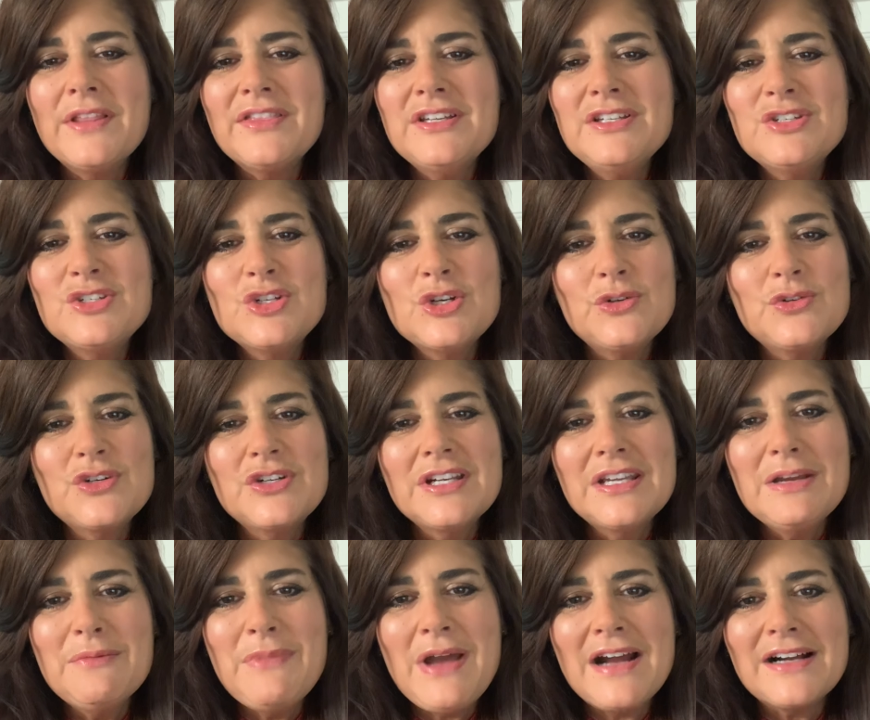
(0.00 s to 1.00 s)
these children to
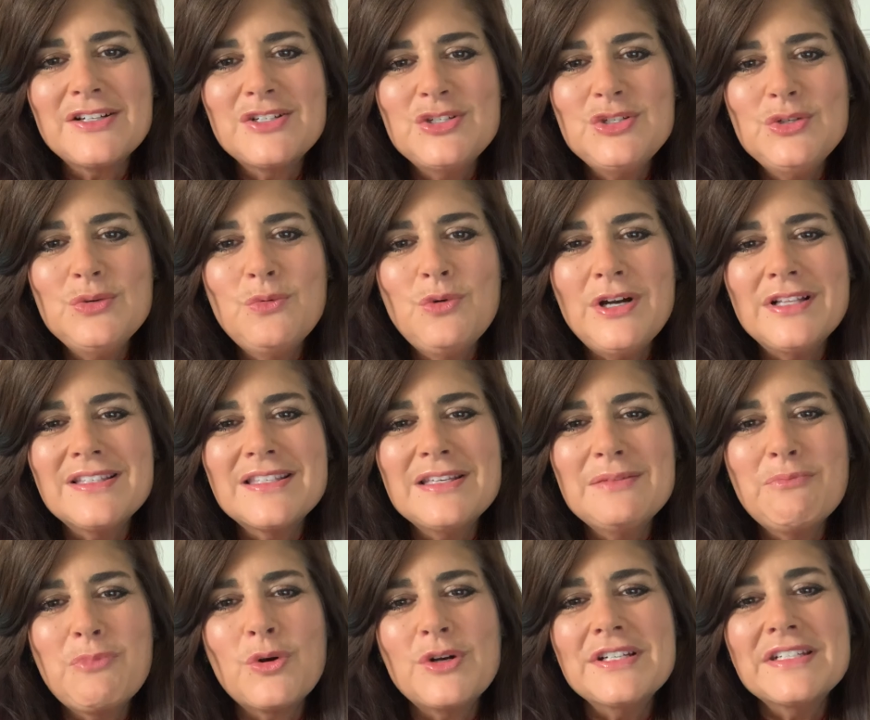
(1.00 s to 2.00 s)
get back to what's
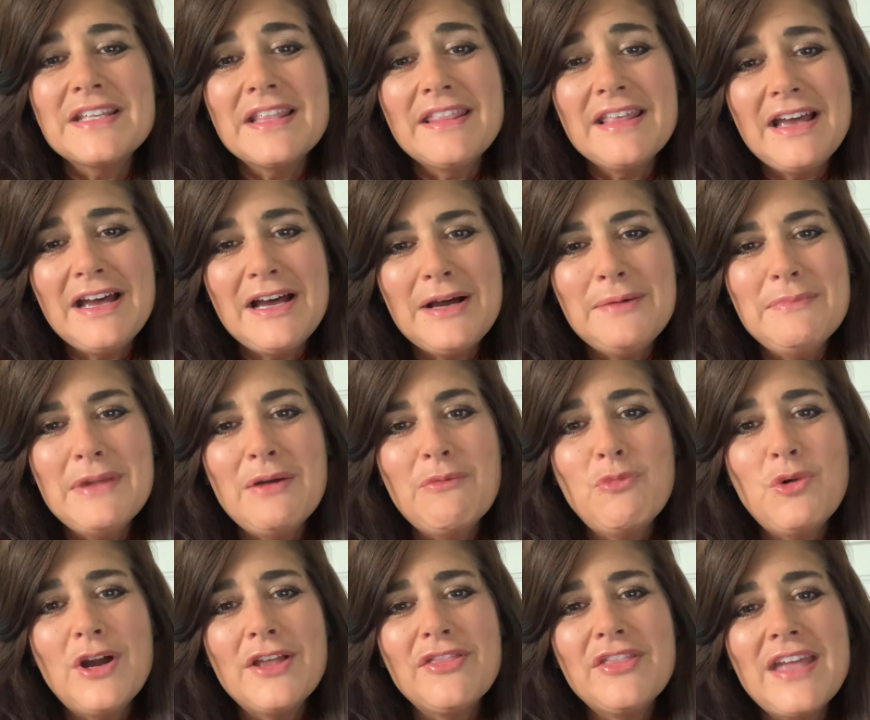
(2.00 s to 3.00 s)
important to them and
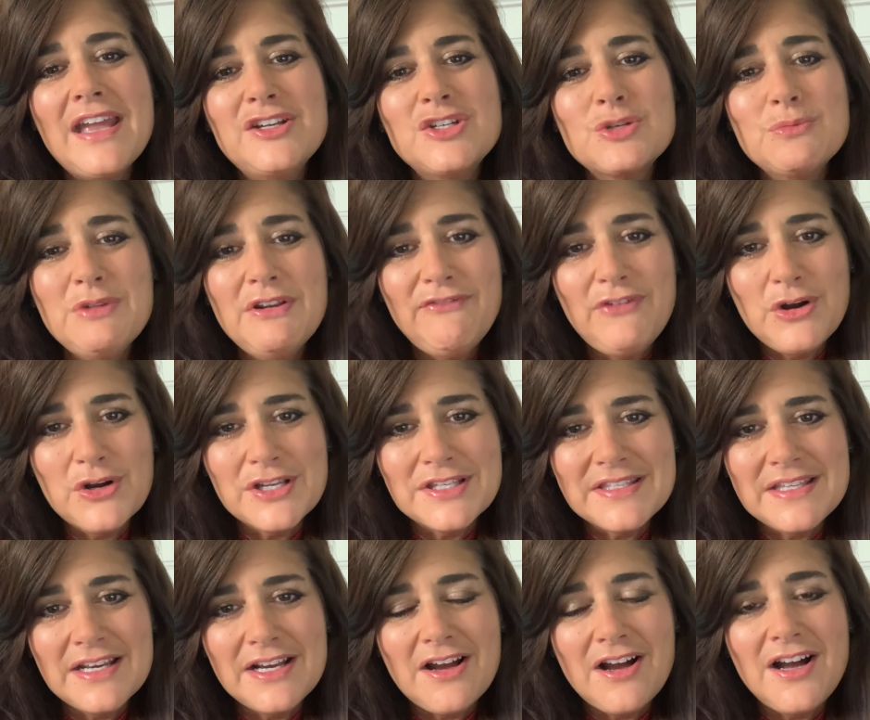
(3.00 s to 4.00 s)
what they should be
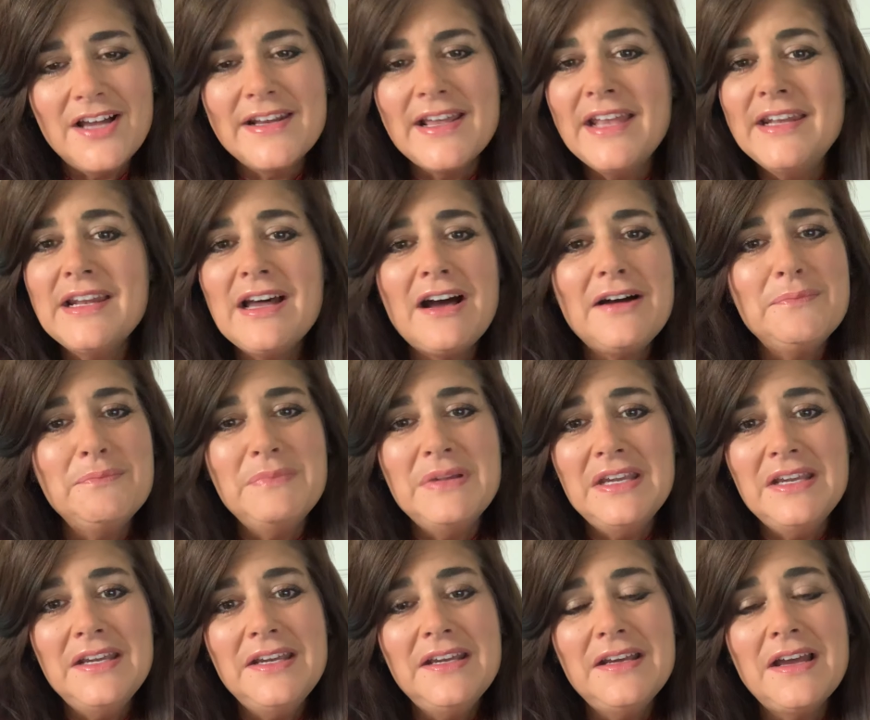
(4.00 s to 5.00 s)
focusing on, and not
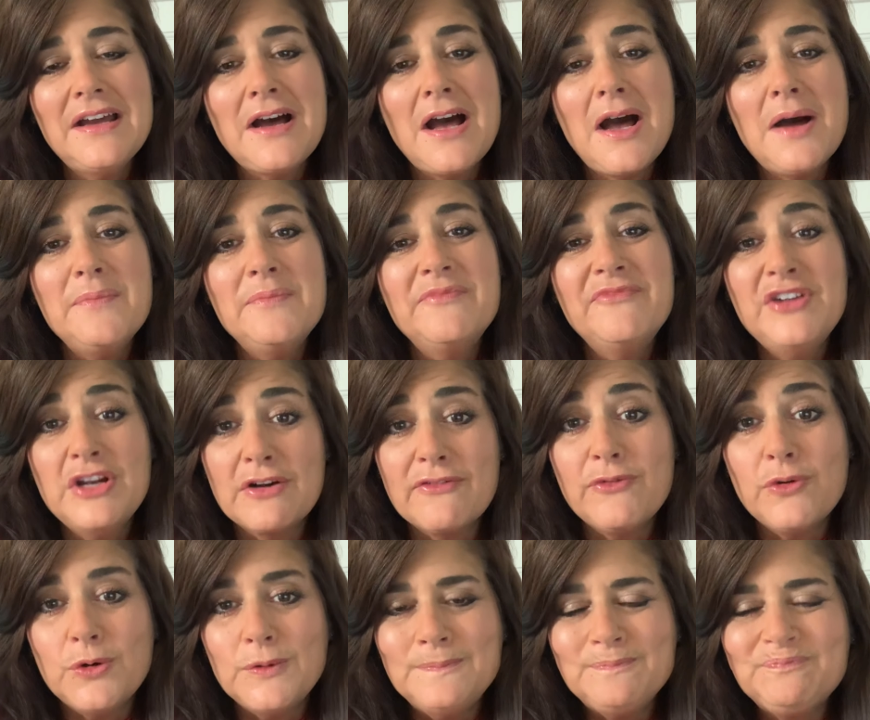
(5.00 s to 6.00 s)
be
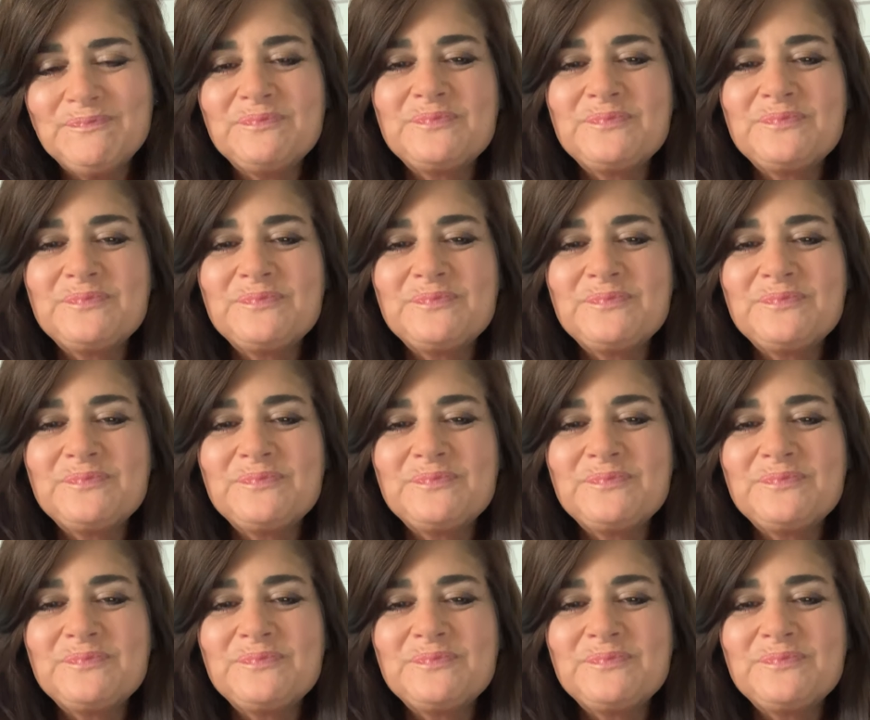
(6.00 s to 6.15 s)
fearful.